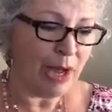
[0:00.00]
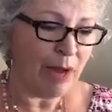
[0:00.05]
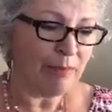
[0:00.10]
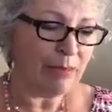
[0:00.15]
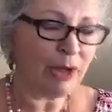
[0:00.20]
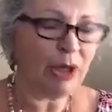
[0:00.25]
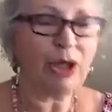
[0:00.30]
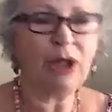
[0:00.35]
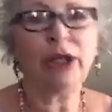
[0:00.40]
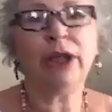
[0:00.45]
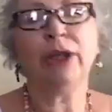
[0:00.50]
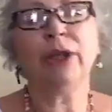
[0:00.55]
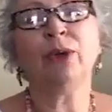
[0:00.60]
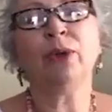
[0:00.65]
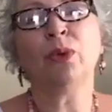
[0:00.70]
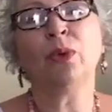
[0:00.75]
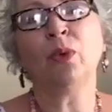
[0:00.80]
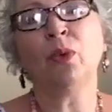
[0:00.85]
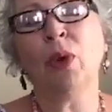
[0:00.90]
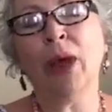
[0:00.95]
But
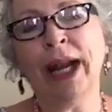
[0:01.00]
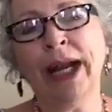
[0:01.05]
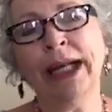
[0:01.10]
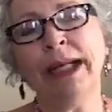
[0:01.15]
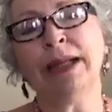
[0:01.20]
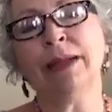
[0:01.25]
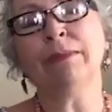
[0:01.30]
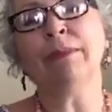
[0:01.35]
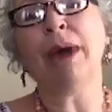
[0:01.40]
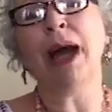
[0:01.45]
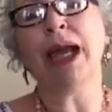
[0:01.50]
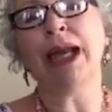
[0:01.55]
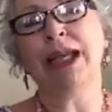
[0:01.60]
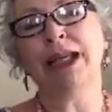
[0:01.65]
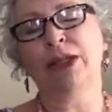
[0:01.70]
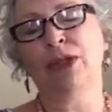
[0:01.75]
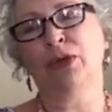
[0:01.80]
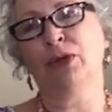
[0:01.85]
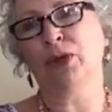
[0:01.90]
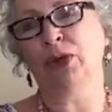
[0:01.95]
what my
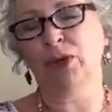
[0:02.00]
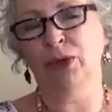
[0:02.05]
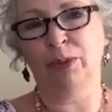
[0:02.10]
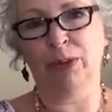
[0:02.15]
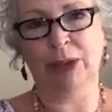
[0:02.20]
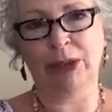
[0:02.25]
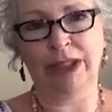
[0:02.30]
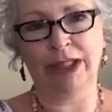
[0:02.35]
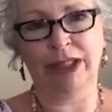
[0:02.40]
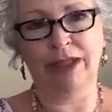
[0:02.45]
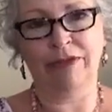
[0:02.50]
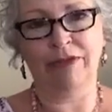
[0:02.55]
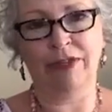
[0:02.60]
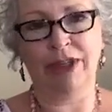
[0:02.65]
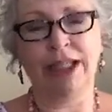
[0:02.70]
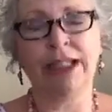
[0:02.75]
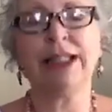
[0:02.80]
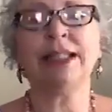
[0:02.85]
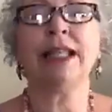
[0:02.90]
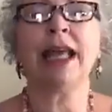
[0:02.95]
true belief
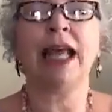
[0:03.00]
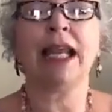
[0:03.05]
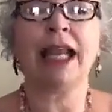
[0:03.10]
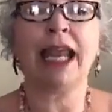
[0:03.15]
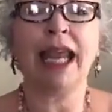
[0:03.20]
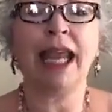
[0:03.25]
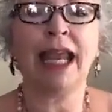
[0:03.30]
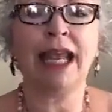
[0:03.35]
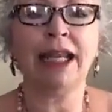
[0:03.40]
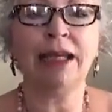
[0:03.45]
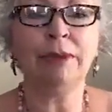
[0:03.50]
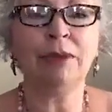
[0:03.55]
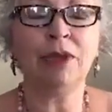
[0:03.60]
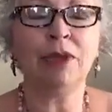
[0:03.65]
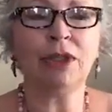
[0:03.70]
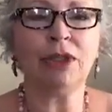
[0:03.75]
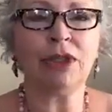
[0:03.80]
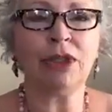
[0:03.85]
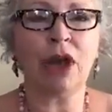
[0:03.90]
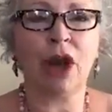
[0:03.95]
is that
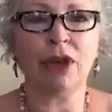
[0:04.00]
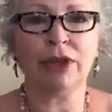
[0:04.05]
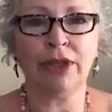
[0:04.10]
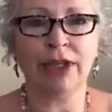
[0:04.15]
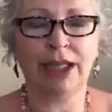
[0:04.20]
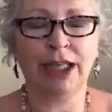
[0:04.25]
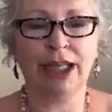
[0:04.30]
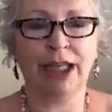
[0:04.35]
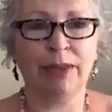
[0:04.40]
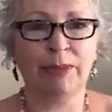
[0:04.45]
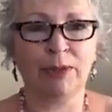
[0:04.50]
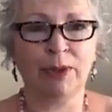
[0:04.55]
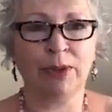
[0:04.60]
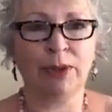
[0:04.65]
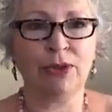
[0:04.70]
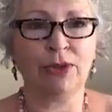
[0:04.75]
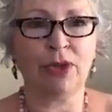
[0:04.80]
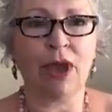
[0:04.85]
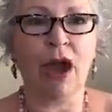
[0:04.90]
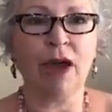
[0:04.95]
animals are the
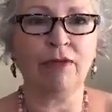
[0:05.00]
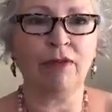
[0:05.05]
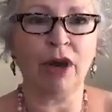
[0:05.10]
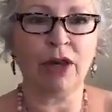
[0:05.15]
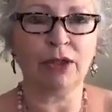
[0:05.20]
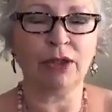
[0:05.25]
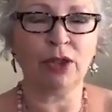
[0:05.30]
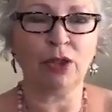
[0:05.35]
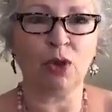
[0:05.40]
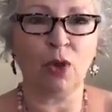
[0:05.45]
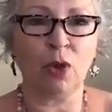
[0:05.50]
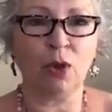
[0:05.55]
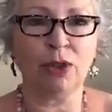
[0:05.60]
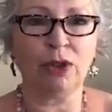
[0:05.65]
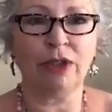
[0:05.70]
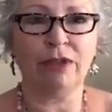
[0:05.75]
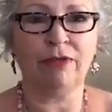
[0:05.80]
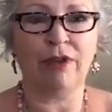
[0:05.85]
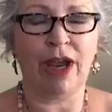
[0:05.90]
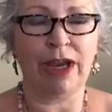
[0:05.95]
keepers of our soul's
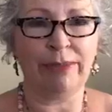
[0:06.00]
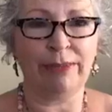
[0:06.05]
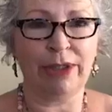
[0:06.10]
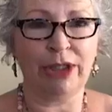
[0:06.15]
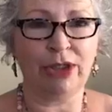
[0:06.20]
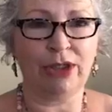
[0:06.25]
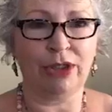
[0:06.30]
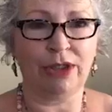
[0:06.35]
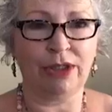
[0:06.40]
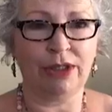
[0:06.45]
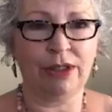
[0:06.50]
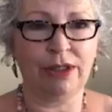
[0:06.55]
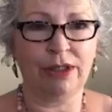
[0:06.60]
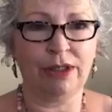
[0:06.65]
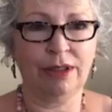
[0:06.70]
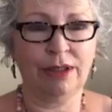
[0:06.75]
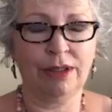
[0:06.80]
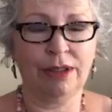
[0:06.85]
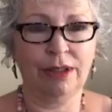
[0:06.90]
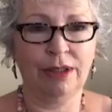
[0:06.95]
divine missions.
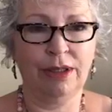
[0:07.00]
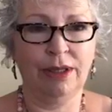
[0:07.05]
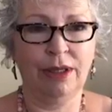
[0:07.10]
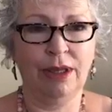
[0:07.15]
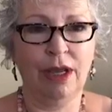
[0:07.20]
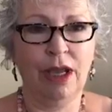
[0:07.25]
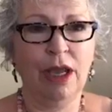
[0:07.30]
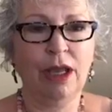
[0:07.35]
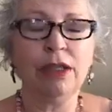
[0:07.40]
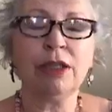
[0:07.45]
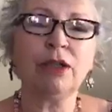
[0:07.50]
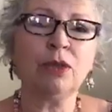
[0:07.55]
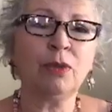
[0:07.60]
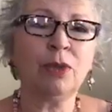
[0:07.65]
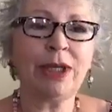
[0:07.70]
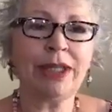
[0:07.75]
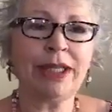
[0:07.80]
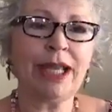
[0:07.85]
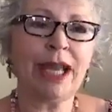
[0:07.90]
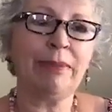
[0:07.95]
So
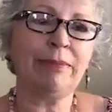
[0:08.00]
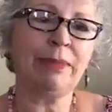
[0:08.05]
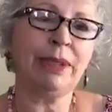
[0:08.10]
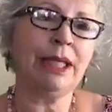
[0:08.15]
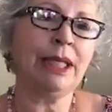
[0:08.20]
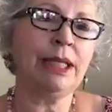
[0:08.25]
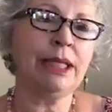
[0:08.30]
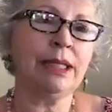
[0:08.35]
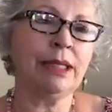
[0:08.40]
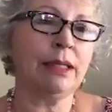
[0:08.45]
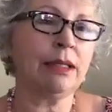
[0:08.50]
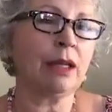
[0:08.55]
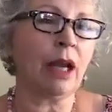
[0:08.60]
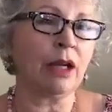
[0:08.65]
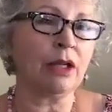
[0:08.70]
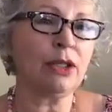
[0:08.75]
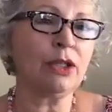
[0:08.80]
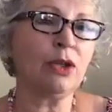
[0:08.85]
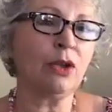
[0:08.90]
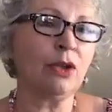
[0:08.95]
what that means is our
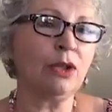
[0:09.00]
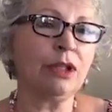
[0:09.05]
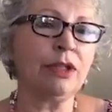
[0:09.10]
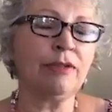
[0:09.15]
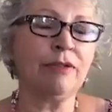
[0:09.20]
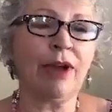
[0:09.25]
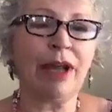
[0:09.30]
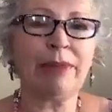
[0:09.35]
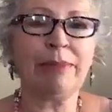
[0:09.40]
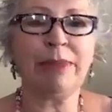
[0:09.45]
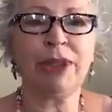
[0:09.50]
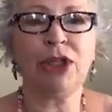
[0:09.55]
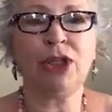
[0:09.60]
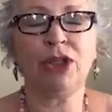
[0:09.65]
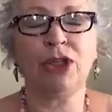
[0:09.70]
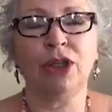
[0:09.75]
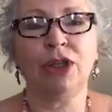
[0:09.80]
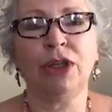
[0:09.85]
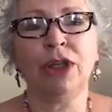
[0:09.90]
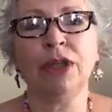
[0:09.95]
soul's divine
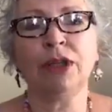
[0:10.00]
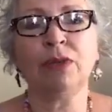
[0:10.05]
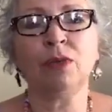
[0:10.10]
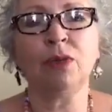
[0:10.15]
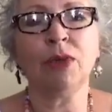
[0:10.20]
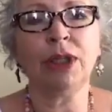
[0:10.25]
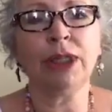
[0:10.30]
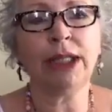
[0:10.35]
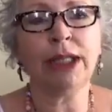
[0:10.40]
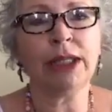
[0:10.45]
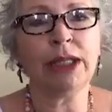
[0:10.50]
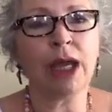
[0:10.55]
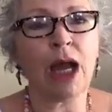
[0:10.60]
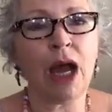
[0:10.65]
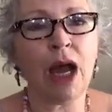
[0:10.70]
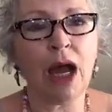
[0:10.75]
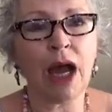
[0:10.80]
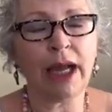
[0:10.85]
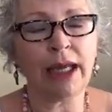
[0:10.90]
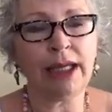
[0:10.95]
mission is really the
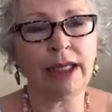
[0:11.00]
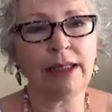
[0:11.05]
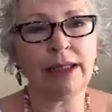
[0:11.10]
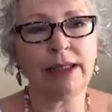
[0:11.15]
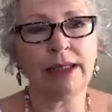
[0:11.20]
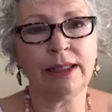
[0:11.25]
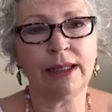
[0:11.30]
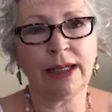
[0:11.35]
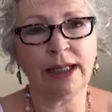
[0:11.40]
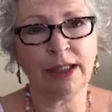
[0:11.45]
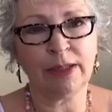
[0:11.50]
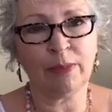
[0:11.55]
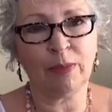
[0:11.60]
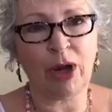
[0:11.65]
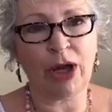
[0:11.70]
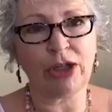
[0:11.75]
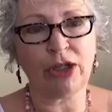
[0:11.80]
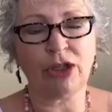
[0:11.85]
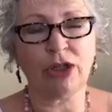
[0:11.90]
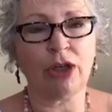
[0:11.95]
highest
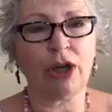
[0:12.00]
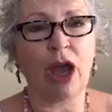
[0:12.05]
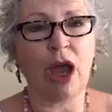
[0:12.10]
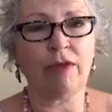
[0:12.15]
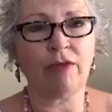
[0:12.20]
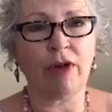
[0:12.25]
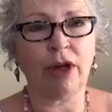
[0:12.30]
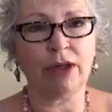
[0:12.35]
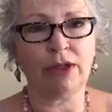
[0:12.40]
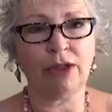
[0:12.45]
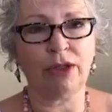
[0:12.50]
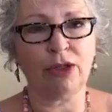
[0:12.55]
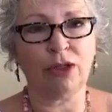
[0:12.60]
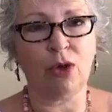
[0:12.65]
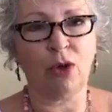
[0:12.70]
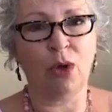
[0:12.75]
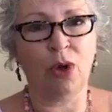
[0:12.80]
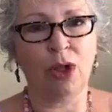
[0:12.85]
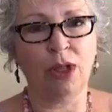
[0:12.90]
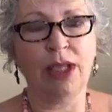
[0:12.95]
expression of our
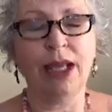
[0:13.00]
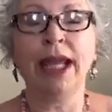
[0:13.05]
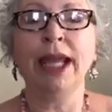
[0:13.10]
soul